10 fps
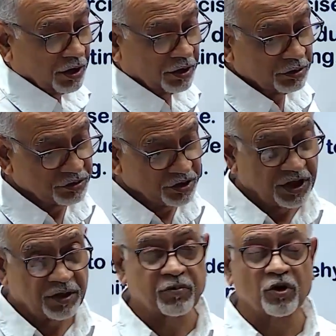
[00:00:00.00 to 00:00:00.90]
the
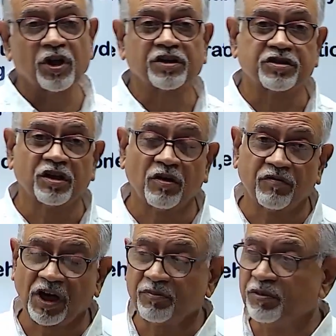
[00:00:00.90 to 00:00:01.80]
production of
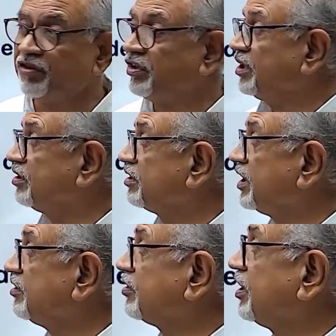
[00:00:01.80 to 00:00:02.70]
RBC
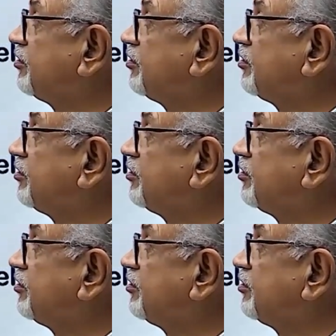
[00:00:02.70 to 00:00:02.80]
increases